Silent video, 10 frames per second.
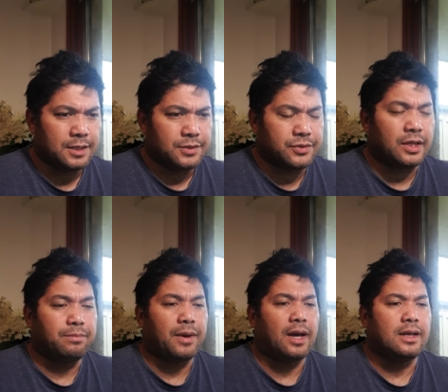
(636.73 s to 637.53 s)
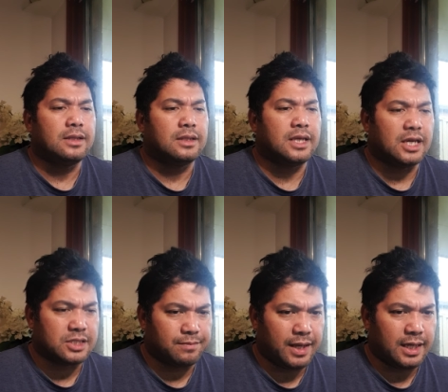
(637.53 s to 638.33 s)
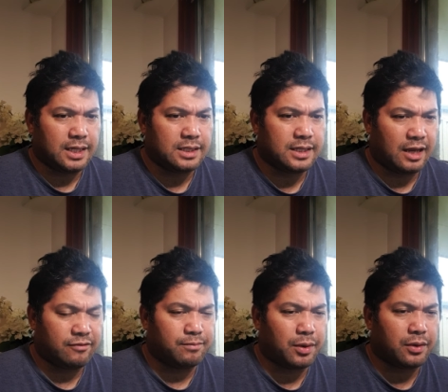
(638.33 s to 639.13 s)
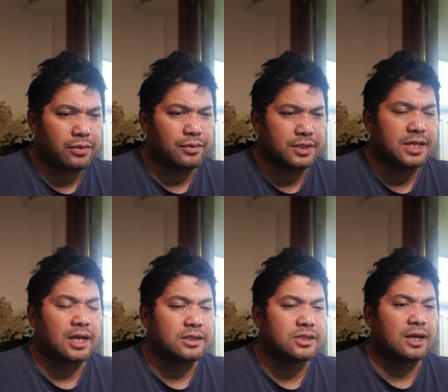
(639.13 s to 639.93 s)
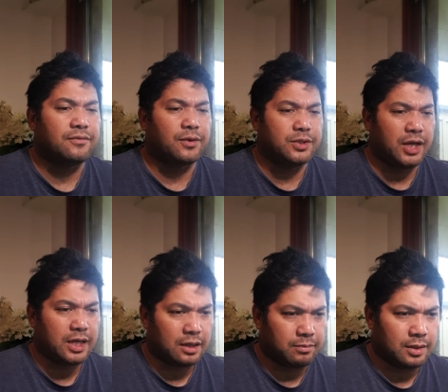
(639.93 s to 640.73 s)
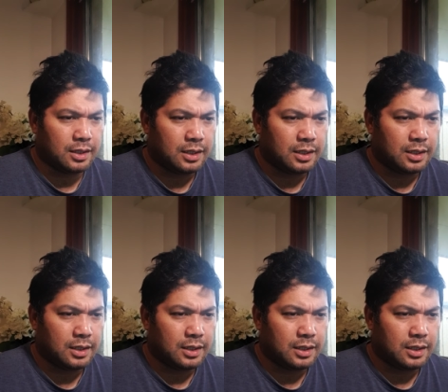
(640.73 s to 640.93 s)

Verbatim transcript: Zilpah, Leah's maid, gave birth to a second son for Jacob.